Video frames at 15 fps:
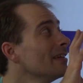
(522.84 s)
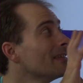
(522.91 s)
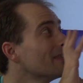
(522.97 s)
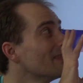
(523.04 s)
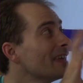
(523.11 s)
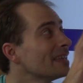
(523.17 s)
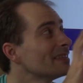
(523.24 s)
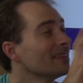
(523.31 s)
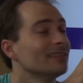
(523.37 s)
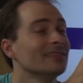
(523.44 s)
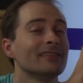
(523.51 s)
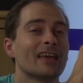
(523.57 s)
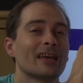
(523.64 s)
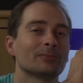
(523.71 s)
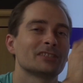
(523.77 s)
that
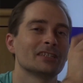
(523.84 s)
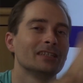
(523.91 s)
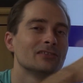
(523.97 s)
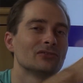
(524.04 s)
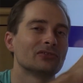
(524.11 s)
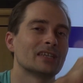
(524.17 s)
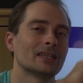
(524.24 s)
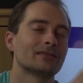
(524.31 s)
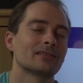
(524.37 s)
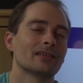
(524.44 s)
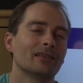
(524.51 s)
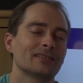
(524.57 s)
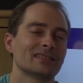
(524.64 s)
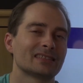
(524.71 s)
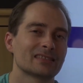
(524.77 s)
in-depth into that
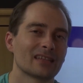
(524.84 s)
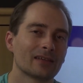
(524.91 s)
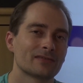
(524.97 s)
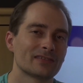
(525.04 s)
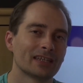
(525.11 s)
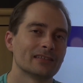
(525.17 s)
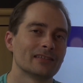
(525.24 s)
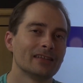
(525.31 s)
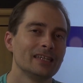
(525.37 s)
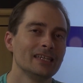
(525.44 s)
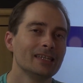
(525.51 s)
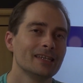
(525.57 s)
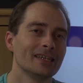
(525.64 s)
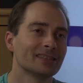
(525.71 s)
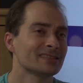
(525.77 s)
stuff than
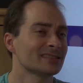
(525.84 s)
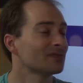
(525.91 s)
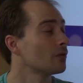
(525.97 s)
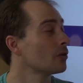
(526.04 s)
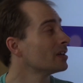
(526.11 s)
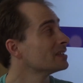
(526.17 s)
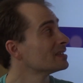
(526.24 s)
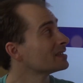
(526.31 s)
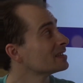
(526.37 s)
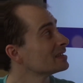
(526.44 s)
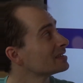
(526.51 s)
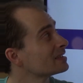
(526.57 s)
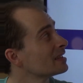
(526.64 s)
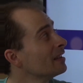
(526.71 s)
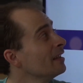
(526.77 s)
he is, for
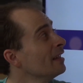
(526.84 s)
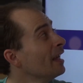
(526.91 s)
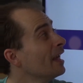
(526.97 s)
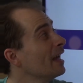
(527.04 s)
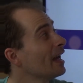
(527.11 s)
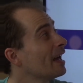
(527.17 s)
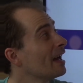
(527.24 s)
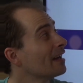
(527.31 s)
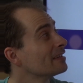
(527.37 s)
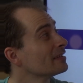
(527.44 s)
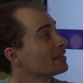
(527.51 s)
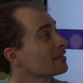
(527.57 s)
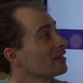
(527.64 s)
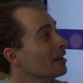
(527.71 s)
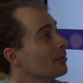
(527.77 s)
instance.
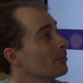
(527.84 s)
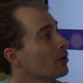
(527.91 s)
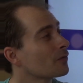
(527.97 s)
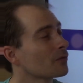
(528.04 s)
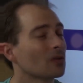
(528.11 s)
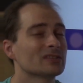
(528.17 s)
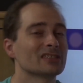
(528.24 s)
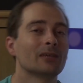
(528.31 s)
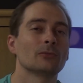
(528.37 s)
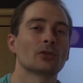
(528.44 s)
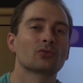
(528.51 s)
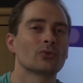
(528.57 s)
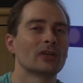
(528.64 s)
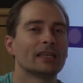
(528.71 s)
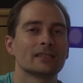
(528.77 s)
And of course, I'm
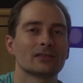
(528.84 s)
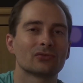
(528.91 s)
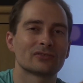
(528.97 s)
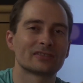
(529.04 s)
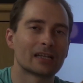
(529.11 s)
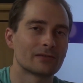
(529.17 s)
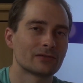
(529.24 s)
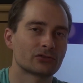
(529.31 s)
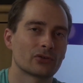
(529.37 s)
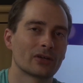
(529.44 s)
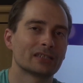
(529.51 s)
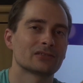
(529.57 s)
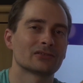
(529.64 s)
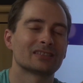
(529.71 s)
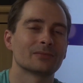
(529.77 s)
not related to Sailfish
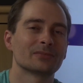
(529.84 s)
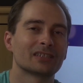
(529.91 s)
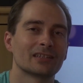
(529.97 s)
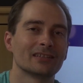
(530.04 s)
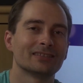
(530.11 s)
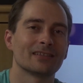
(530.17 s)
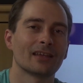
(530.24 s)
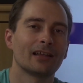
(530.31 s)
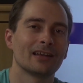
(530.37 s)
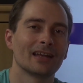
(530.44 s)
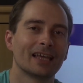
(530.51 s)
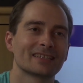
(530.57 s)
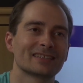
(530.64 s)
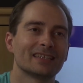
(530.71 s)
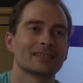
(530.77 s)
OS or something
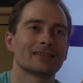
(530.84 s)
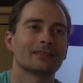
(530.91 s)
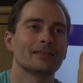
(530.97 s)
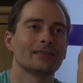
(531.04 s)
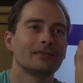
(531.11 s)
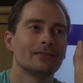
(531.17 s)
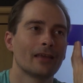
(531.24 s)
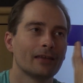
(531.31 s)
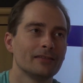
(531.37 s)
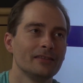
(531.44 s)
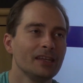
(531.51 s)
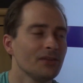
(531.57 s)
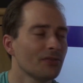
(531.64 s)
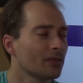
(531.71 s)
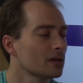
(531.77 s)
like that
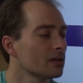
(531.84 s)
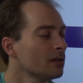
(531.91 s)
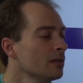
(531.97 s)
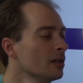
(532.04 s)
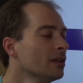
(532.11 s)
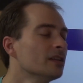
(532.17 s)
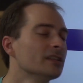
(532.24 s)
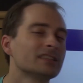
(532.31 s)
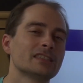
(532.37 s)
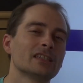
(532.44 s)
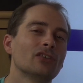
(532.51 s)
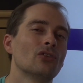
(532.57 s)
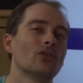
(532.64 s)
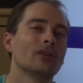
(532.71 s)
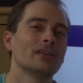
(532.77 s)
neither.
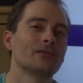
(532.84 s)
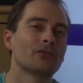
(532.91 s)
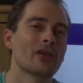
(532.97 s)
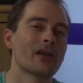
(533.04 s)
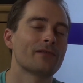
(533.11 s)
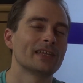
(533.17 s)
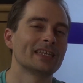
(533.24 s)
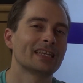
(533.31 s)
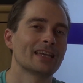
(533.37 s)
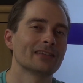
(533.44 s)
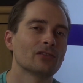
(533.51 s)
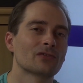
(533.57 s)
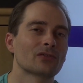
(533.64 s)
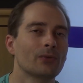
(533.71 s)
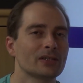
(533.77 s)
So if you have any
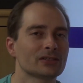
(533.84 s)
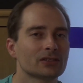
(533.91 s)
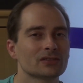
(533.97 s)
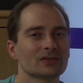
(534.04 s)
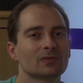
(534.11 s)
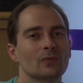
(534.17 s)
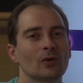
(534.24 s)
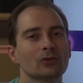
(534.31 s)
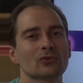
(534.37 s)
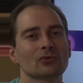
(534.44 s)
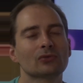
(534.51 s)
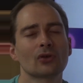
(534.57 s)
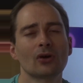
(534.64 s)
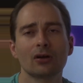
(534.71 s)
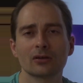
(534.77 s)
kind of questions, want to
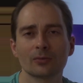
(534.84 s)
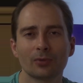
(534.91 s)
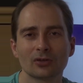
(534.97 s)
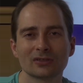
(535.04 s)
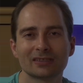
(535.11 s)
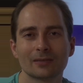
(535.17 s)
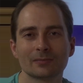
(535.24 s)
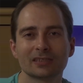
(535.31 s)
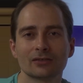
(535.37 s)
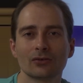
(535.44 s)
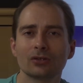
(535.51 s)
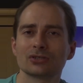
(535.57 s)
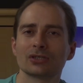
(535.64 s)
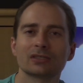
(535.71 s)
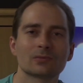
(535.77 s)
talk about something,
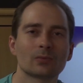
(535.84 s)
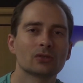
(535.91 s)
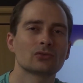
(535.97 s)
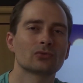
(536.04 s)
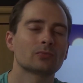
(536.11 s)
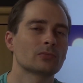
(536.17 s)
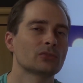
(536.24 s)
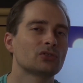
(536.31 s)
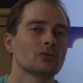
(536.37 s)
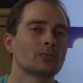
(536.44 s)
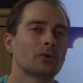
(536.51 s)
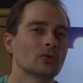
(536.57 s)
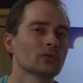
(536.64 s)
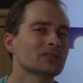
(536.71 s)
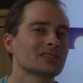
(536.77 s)
or just want to
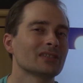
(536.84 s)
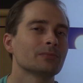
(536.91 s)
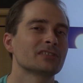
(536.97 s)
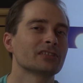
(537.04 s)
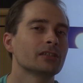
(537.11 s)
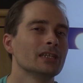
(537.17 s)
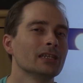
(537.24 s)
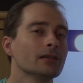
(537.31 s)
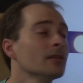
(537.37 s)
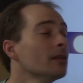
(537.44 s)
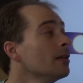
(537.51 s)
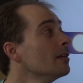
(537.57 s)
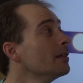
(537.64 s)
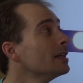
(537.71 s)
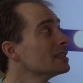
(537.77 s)
post something here,
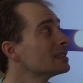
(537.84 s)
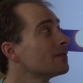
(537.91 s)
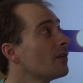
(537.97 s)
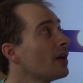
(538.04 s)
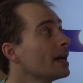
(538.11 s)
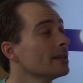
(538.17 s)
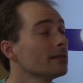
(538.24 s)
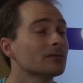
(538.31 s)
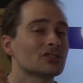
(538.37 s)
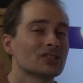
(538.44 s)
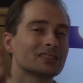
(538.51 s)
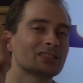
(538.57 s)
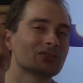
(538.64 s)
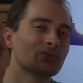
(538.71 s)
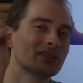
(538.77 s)
it's fine.
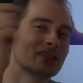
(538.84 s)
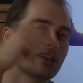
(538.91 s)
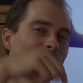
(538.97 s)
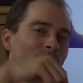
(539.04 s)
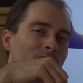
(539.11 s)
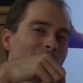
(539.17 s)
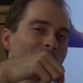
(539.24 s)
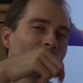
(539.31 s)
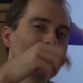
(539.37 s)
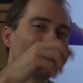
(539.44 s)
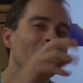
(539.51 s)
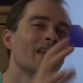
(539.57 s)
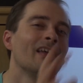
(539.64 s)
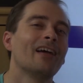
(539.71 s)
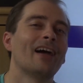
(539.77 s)
Just do it down
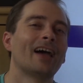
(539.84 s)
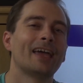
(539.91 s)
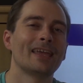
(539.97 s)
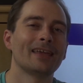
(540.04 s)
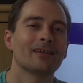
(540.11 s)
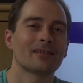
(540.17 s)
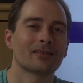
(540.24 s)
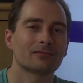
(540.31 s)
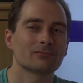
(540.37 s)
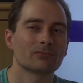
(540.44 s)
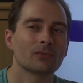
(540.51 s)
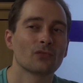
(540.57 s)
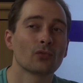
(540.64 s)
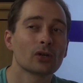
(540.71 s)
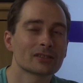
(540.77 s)
below. I
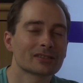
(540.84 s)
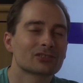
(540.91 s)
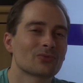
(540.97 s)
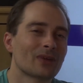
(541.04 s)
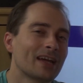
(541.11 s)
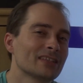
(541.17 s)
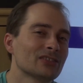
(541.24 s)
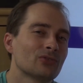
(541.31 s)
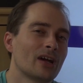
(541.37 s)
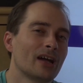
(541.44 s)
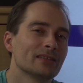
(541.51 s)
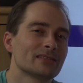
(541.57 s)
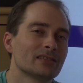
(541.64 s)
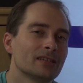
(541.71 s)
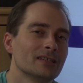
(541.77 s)
will try to
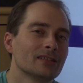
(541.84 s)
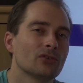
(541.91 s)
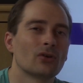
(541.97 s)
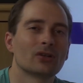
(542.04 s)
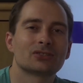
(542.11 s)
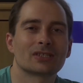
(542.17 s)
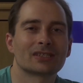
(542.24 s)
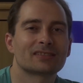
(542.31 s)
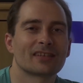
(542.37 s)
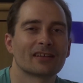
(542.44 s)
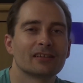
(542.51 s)
answer it, or just